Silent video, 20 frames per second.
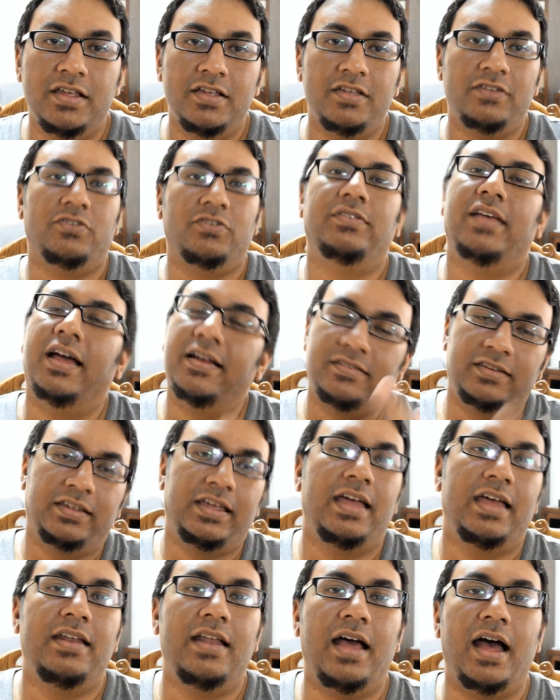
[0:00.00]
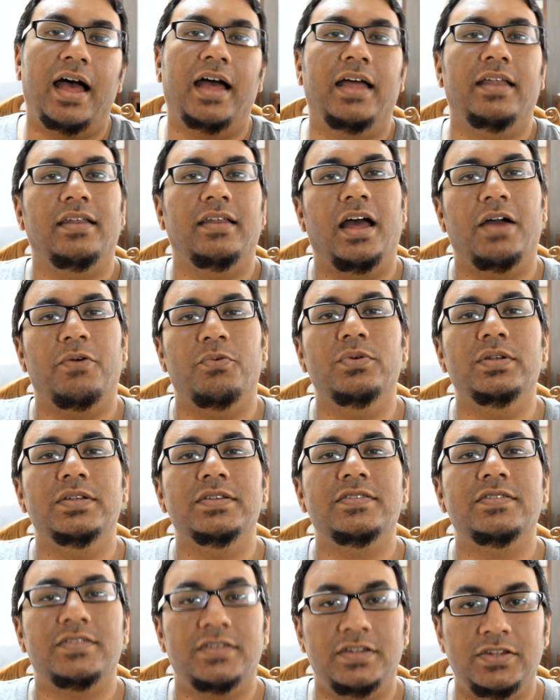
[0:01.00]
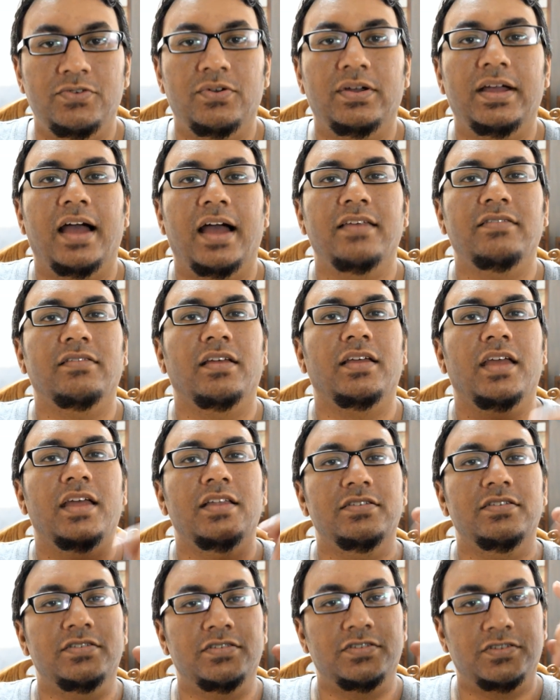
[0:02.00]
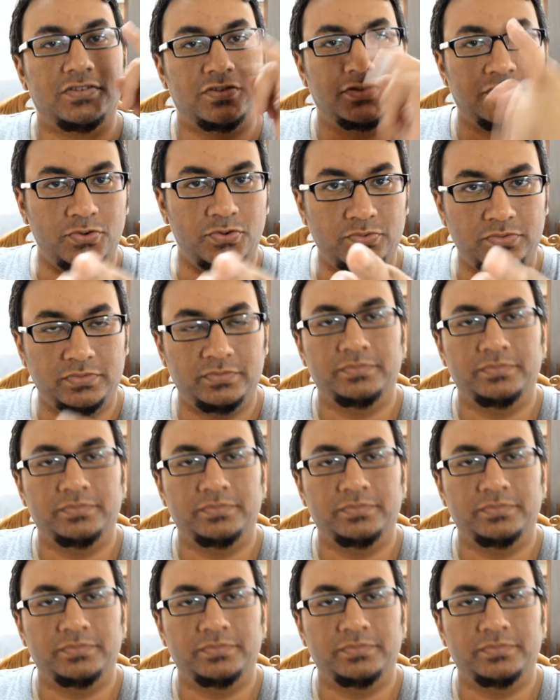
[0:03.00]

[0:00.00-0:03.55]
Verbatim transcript: So thanks again, and I will see you guys again soon.